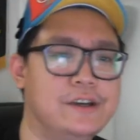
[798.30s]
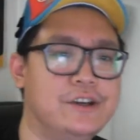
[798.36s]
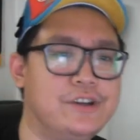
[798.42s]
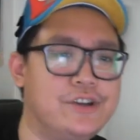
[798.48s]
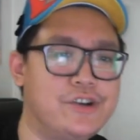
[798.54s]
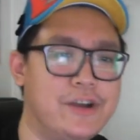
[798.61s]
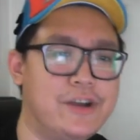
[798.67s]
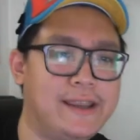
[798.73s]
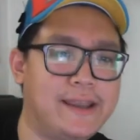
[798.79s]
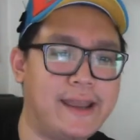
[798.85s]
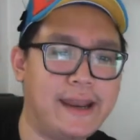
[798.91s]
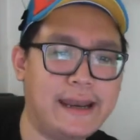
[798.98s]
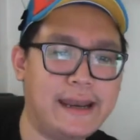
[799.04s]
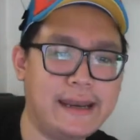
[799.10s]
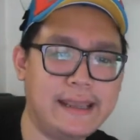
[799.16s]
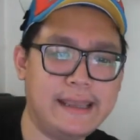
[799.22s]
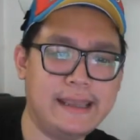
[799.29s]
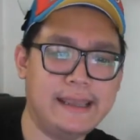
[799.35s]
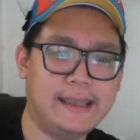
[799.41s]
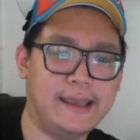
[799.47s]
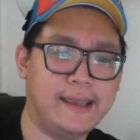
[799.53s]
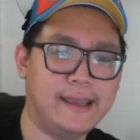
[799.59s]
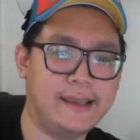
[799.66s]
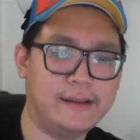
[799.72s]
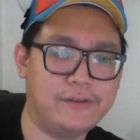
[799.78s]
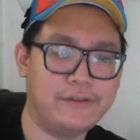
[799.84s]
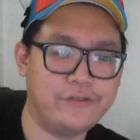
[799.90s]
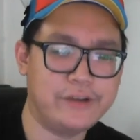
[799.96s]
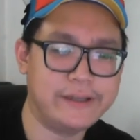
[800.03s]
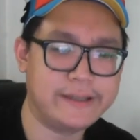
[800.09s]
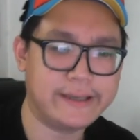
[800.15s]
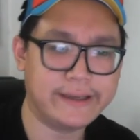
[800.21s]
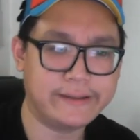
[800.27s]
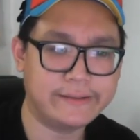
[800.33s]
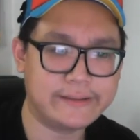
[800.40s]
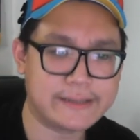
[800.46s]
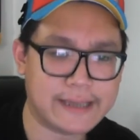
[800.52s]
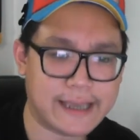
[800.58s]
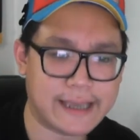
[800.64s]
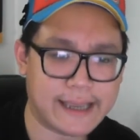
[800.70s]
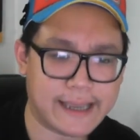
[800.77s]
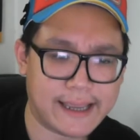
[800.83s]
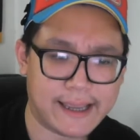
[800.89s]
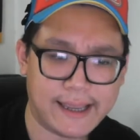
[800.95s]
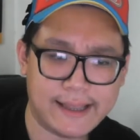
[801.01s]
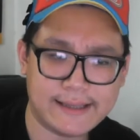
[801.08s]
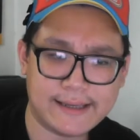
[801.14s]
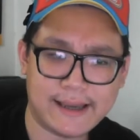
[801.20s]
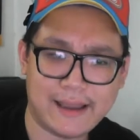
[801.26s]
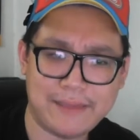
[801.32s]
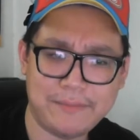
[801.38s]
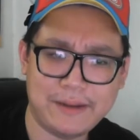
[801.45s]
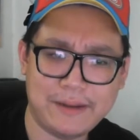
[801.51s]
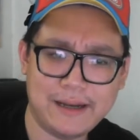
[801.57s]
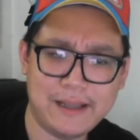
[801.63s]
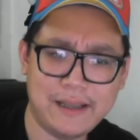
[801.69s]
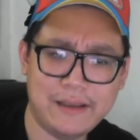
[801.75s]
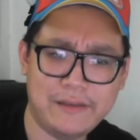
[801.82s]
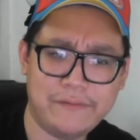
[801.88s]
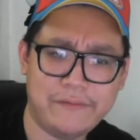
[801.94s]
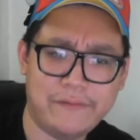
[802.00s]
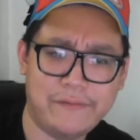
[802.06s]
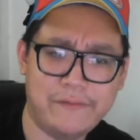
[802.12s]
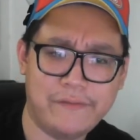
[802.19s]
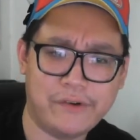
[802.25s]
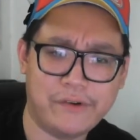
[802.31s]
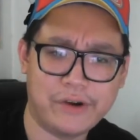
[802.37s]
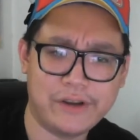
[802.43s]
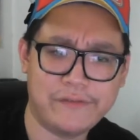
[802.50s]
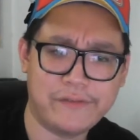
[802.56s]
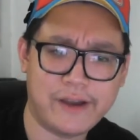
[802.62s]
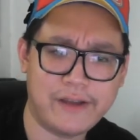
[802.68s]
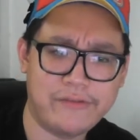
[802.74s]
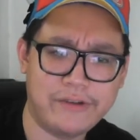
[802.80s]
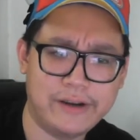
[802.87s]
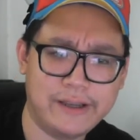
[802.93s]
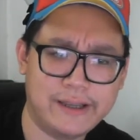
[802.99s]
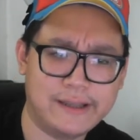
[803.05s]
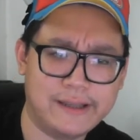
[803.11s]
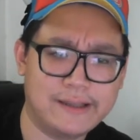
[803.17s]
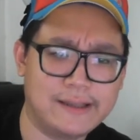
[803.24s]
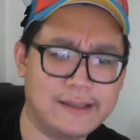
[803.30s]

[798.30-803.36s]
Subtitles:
Tre Candy, it retails at, I believe, 45 ringgit.